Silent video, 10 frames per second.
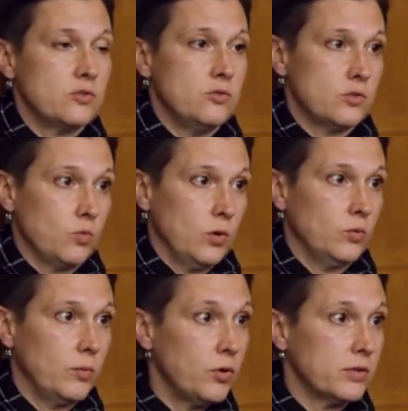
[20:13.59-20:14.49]
News and World
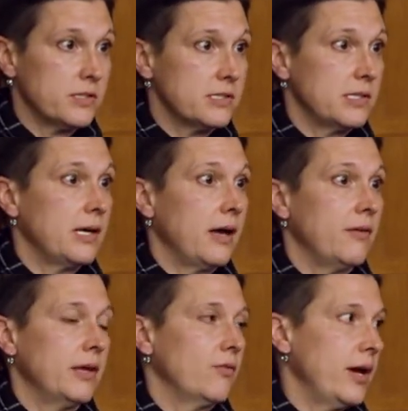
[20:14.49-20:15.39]
Report to see
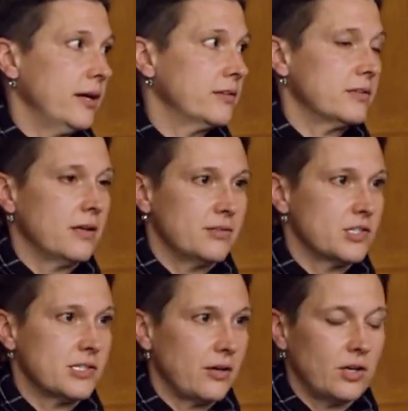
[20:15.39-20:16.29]
how they ranked, uh,
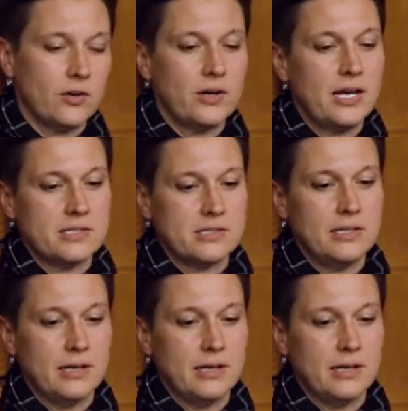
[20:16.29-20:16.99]
just out of curiosity.